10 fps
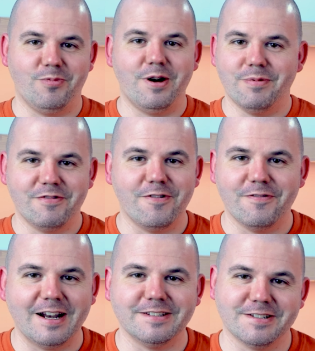well before
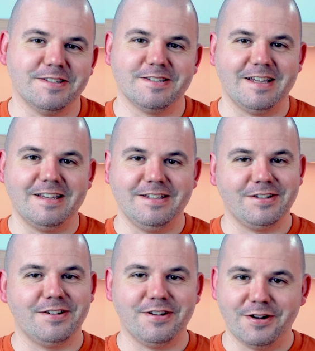Valentine's Day, you
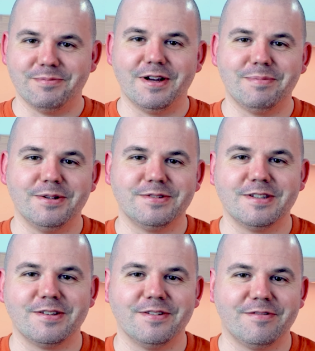can only hope that I post
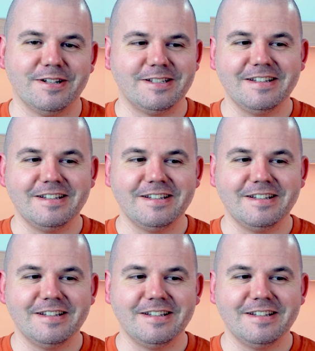this on the right